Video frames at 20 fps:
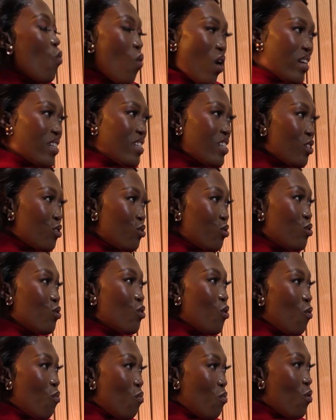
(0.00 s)
wanting to
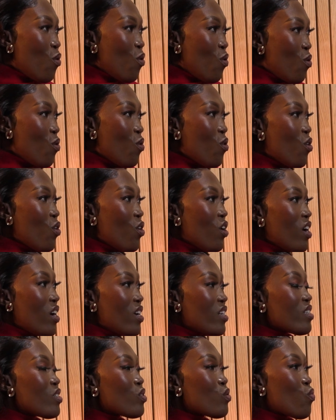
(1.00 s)
know more
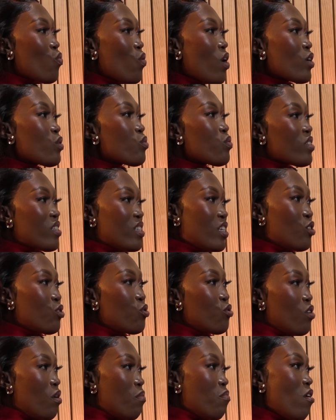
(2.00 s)
is what will
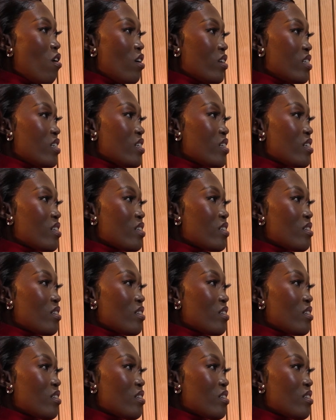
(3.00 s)
set you apart.